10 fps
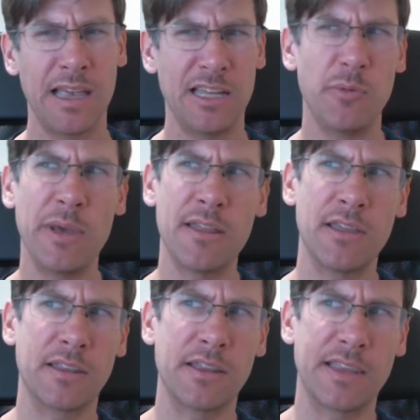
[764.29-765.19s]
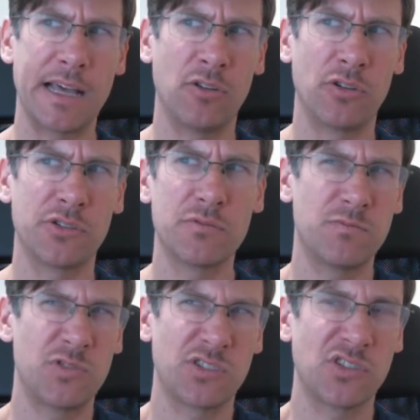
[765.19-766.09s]
And you may think that that looks
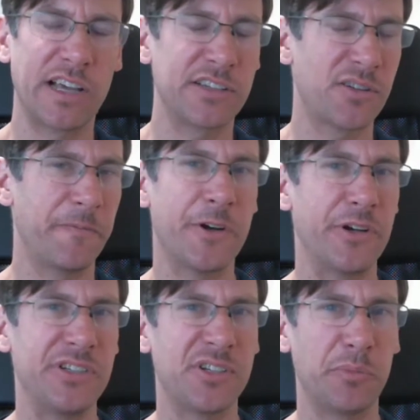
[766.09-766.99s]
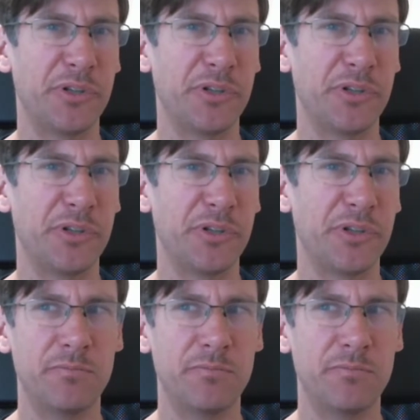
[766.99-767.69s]
just like some very simplistic